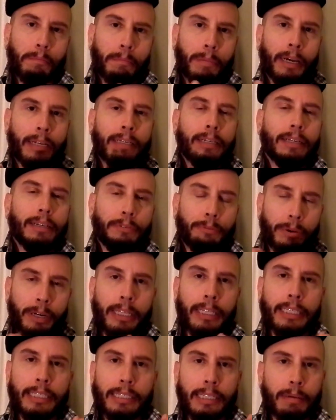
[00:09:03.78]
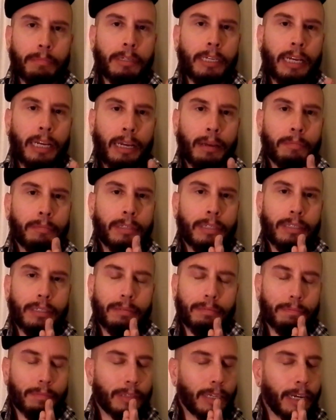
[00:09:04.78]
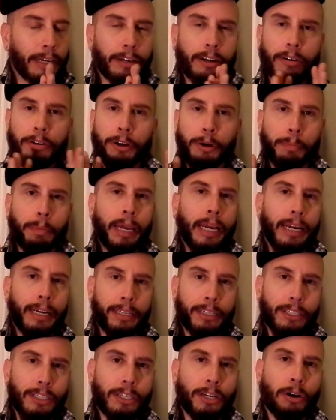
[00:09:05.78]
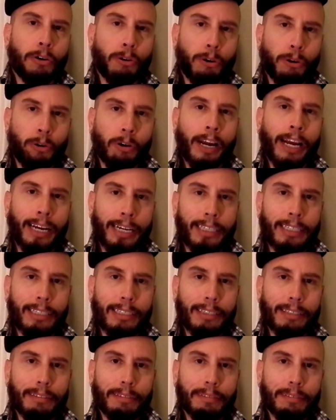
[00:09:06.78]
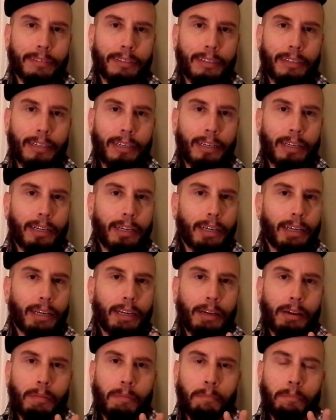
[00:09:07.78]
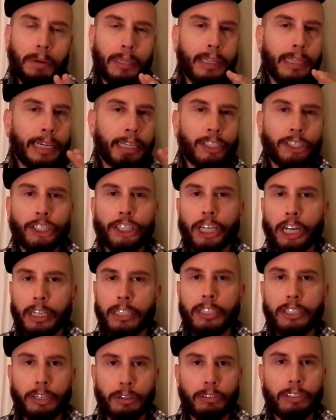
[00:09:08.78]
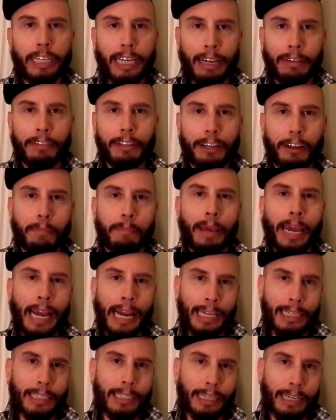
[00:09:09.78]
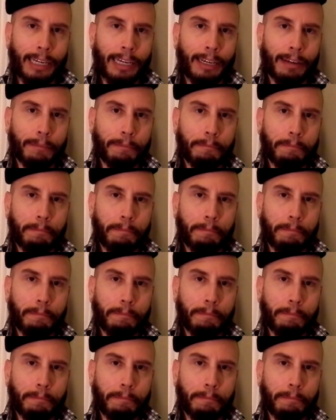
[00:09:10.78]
But really, sometimes I know your pain is so great, but they just don't have the capacity.